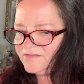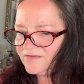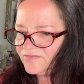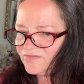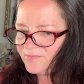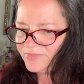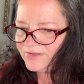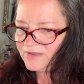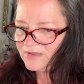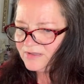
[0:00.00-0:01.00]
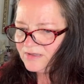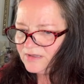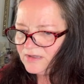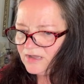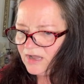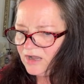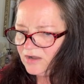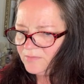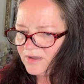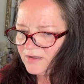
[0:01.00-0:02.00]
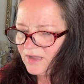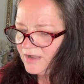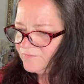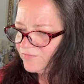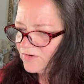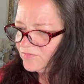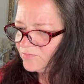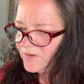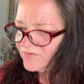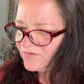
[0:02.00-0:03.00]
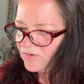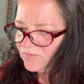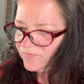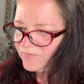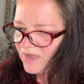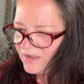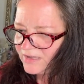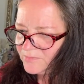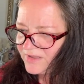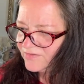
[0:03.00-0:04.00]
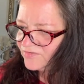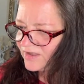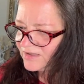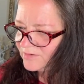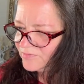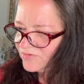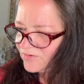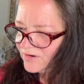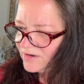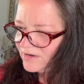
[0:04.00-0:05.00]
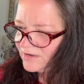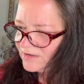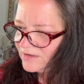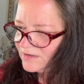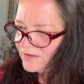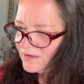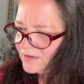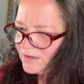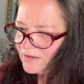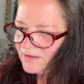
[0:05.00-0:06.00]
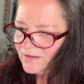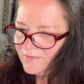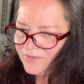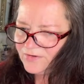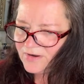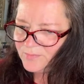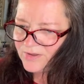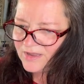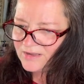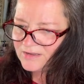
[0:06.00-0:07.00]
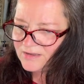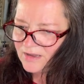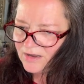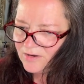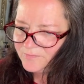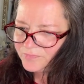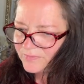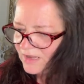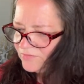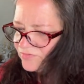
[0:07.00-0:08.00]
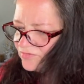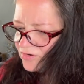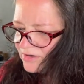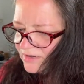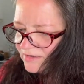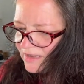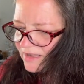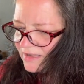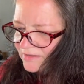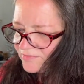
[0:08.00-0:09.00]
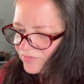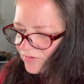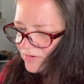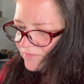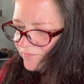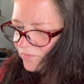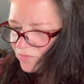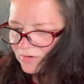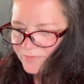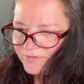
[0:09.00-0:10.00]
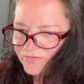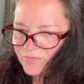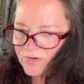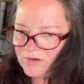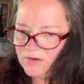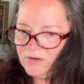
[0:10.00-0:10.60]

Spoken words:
I did something. I froze myself. Give me a second. I'm sorry. There, I'm back. I'll start it at 34 on this one.